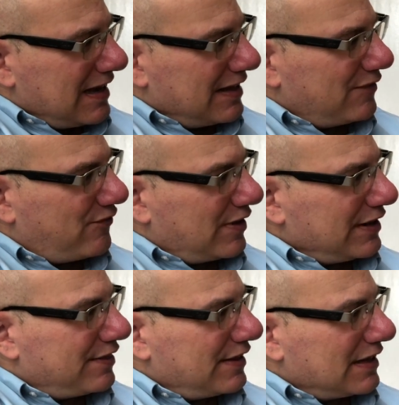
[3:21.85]
And the
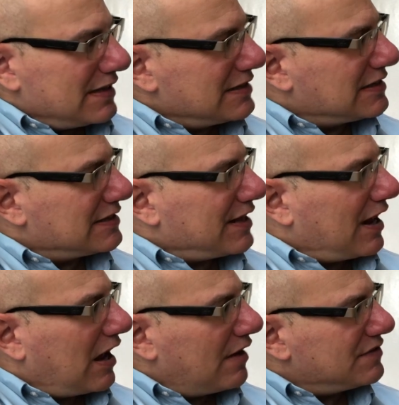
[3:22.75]
funny thing is
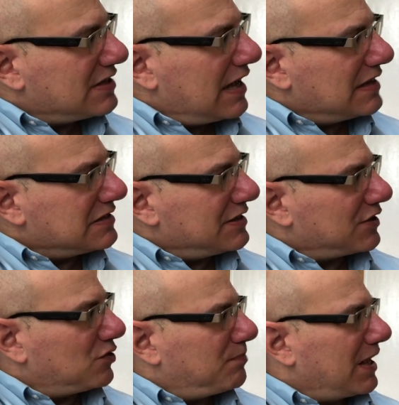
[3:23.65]
that offset has
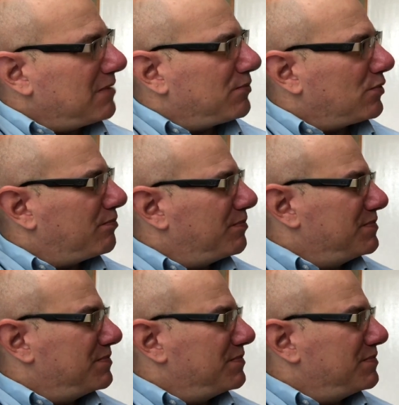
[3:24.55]
thicker paper,